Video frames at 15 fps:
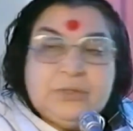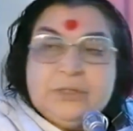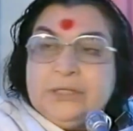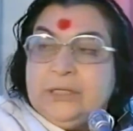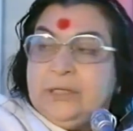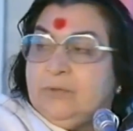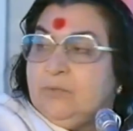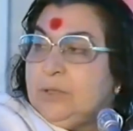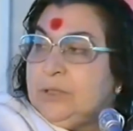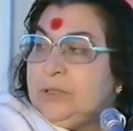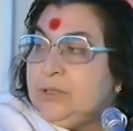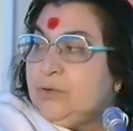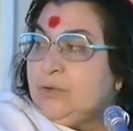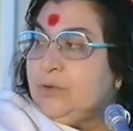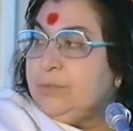see what
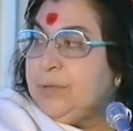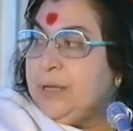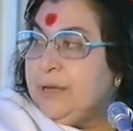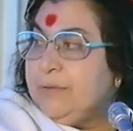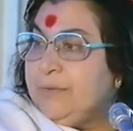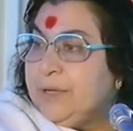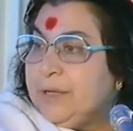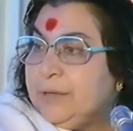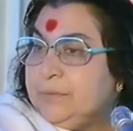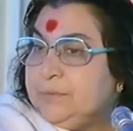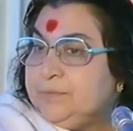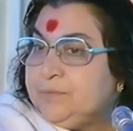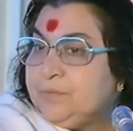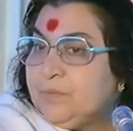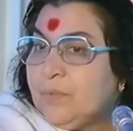is your behavior.
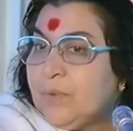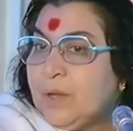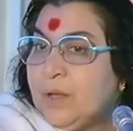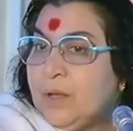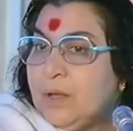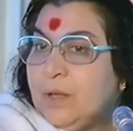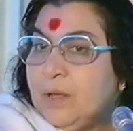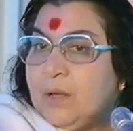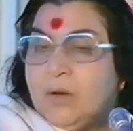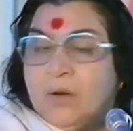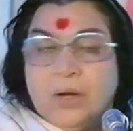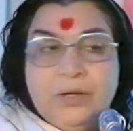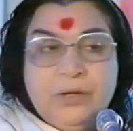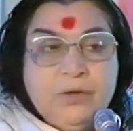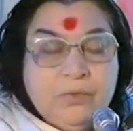
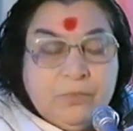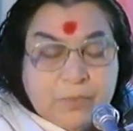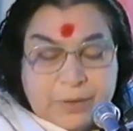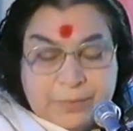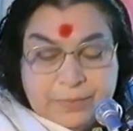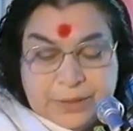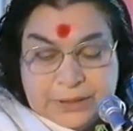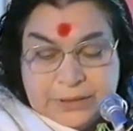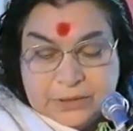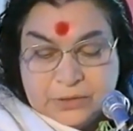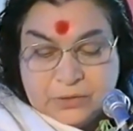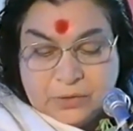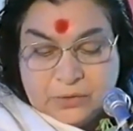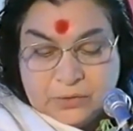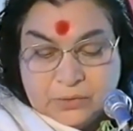On your vibrations
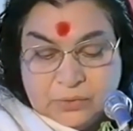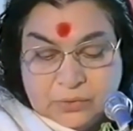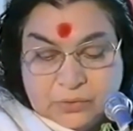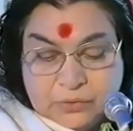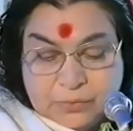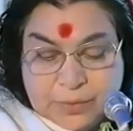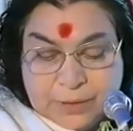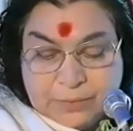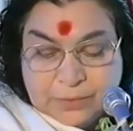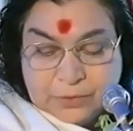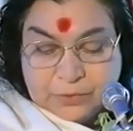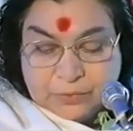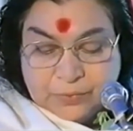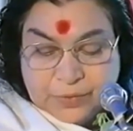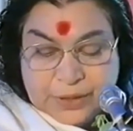also you should be able
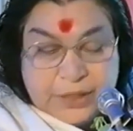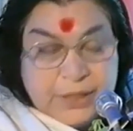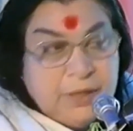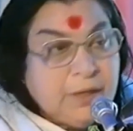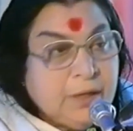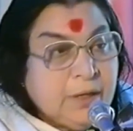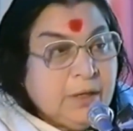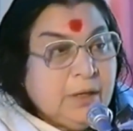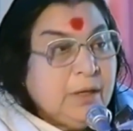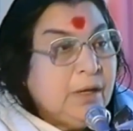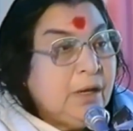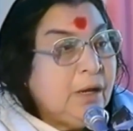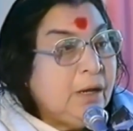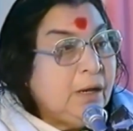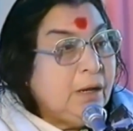to feel
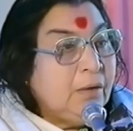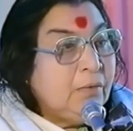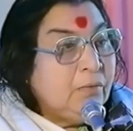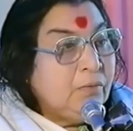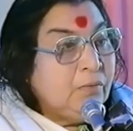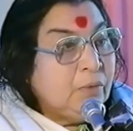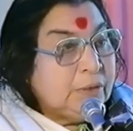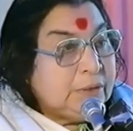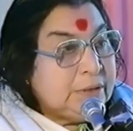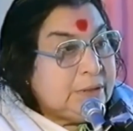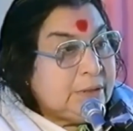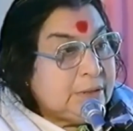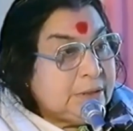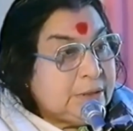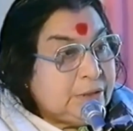what is
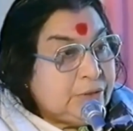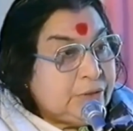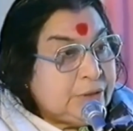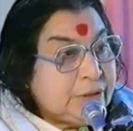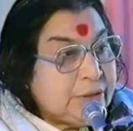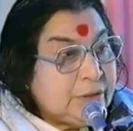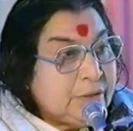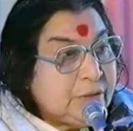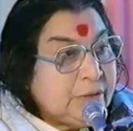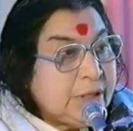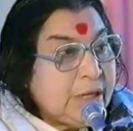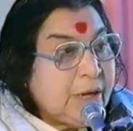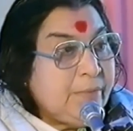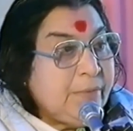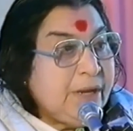the situation.
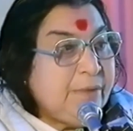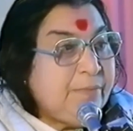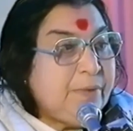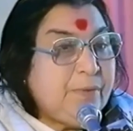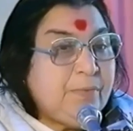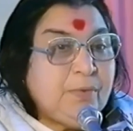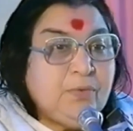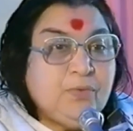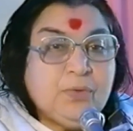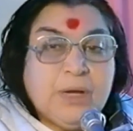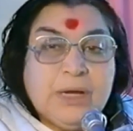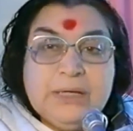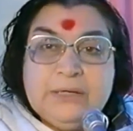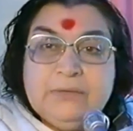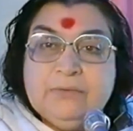There are many people who
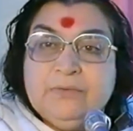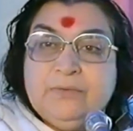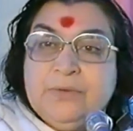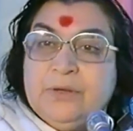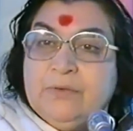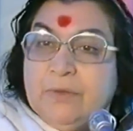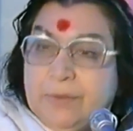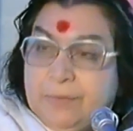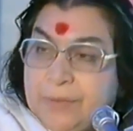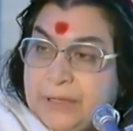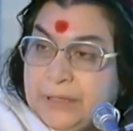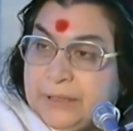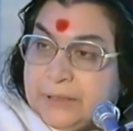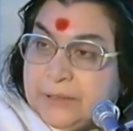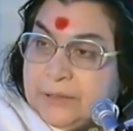can't even feel
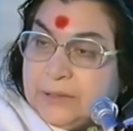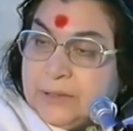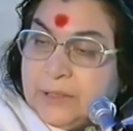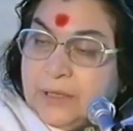vibrations.